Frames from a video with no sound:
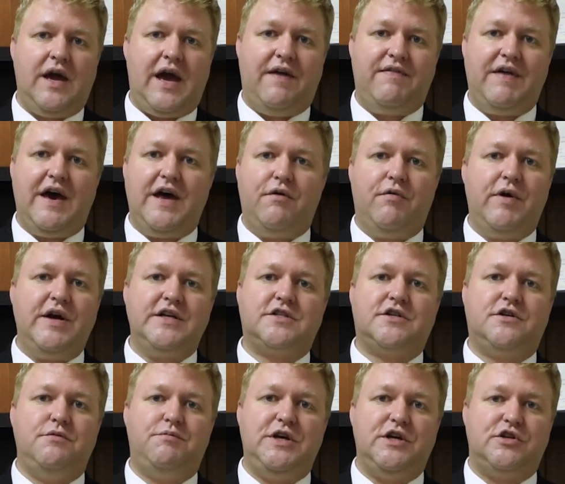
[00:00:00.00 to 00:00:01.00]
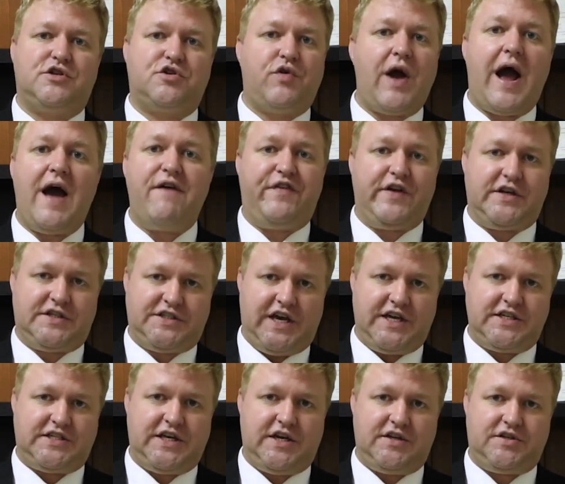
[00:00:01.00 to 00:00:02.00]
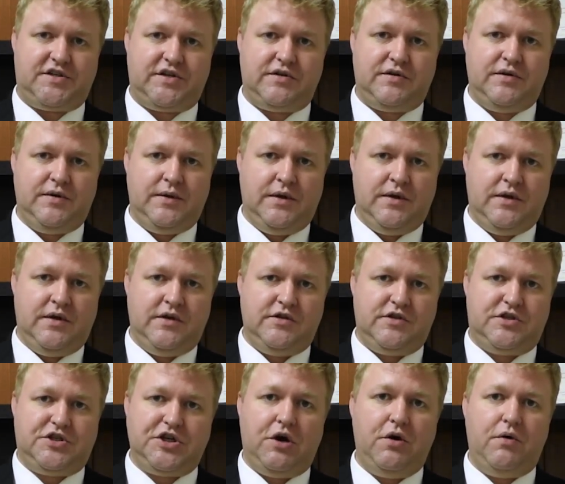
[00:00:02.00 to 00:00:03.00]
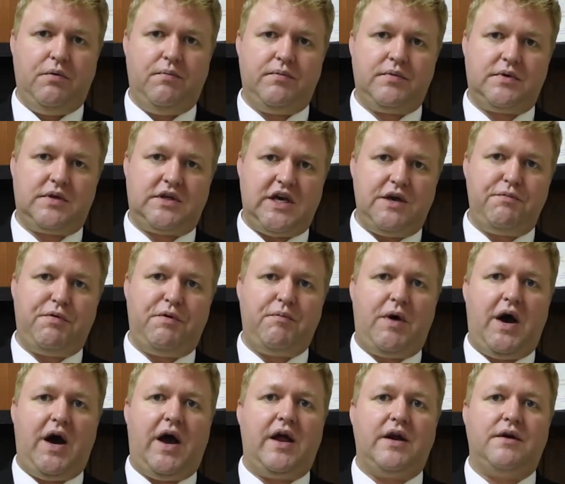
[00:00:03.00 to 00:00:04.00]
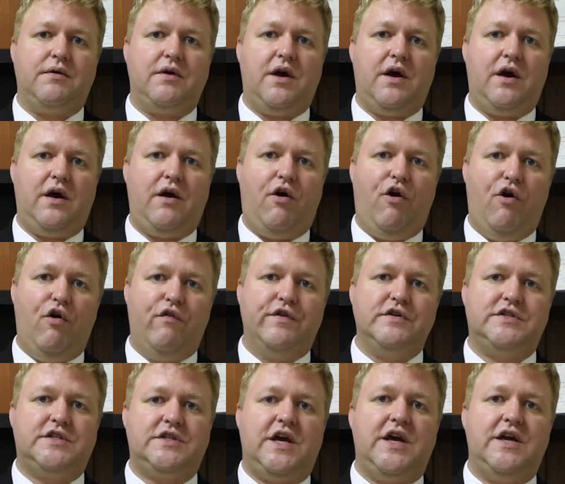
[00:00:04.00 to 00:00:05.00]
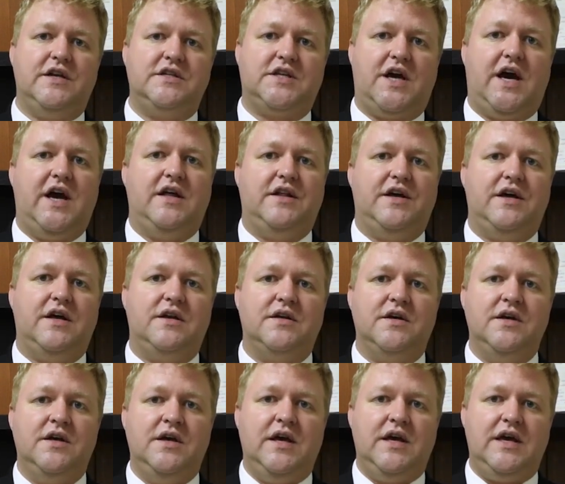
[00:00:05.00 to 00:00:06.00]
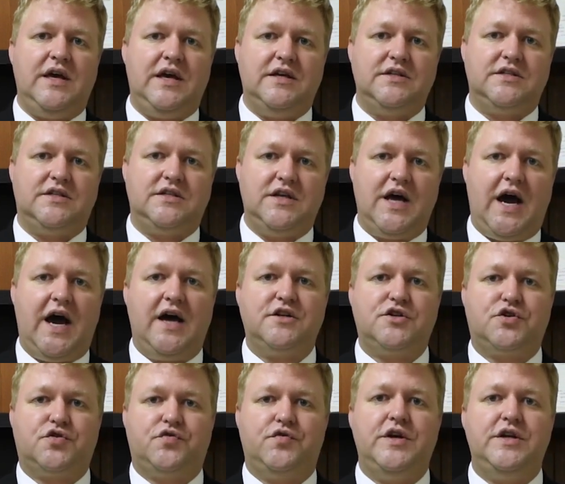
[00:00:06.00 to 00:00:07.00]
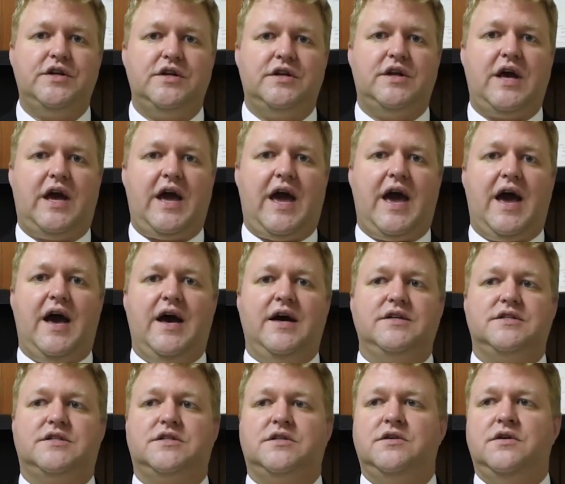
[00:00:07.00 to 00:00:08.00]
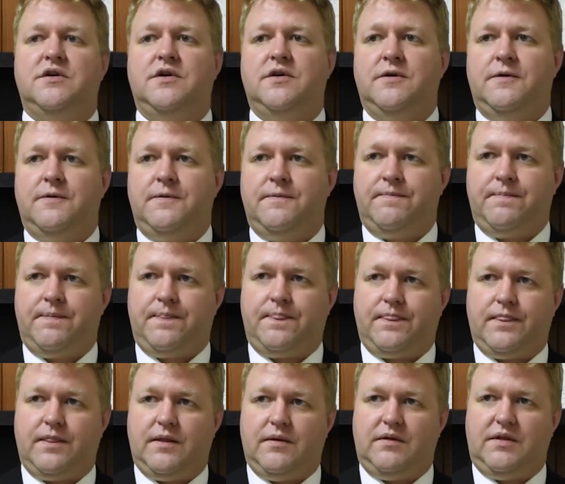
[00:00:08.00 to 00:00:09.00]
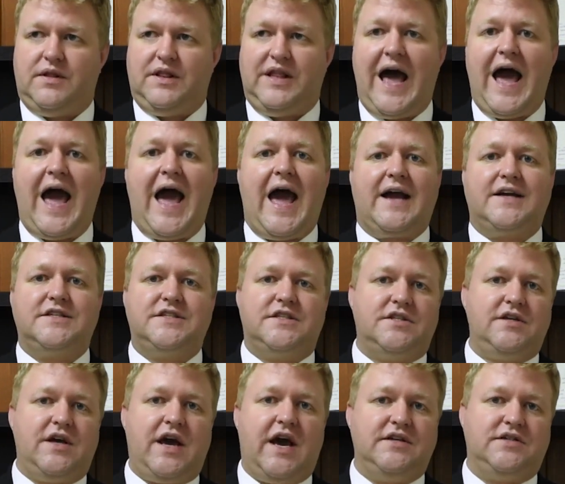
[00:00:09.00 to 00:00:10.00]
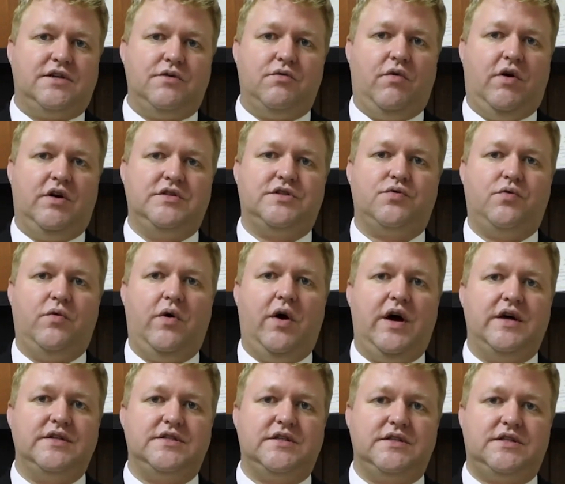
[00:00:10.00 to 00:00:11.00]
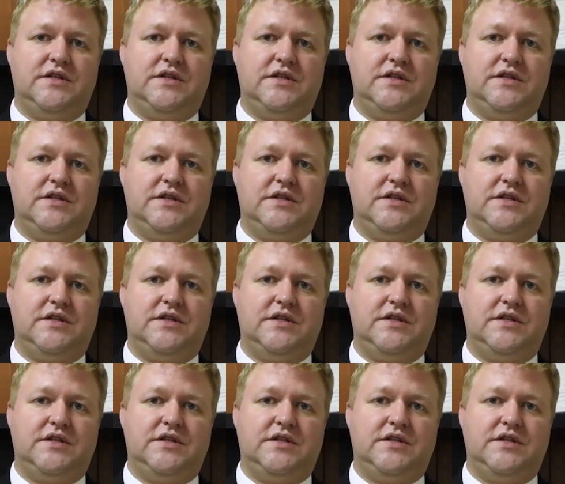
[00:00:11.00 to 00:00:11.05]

And that arrest could be a traffic citation. So keep in mind, overstay in Thailand is not treated as lax as it once was.